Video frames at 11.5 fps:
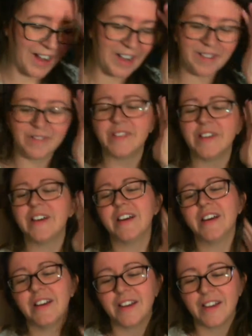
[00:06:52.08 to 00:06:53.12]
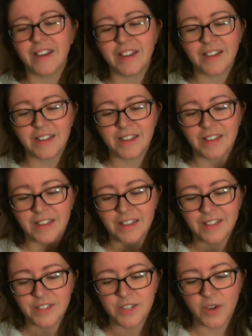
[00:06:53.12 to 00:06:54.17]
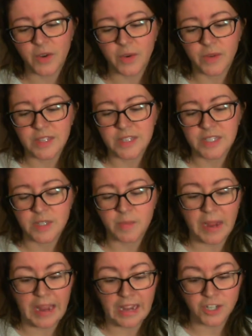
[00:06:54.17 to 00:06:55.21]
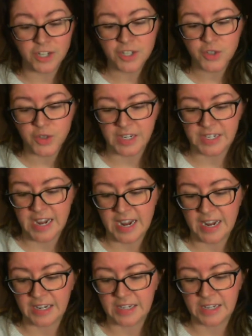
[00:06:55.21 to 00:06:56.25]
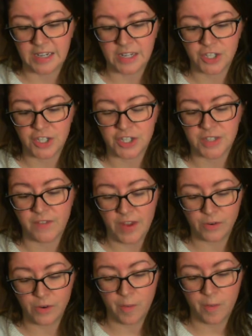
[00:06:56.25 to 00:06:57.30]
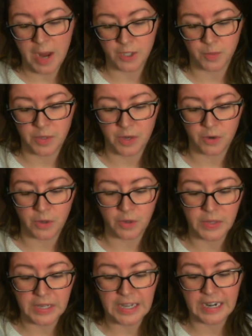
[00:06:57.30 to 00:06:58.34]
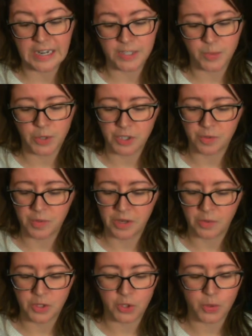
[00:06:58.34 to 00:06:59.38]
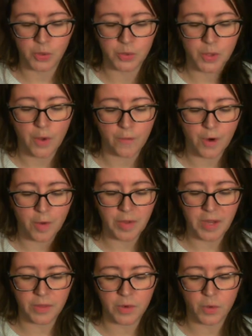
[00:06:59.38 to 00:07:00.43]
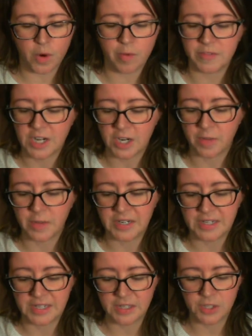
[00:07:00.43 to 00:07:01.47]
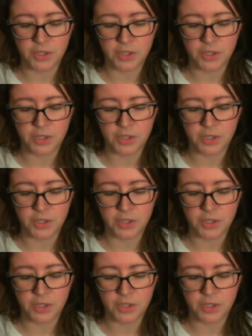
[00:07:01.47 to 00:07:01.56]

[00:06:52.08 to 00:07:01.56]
um, so this is by Angelia Trinidad, and she's the founder of Passion Planner, unique and inspirational planner which goes far beyond the norm of documenting daily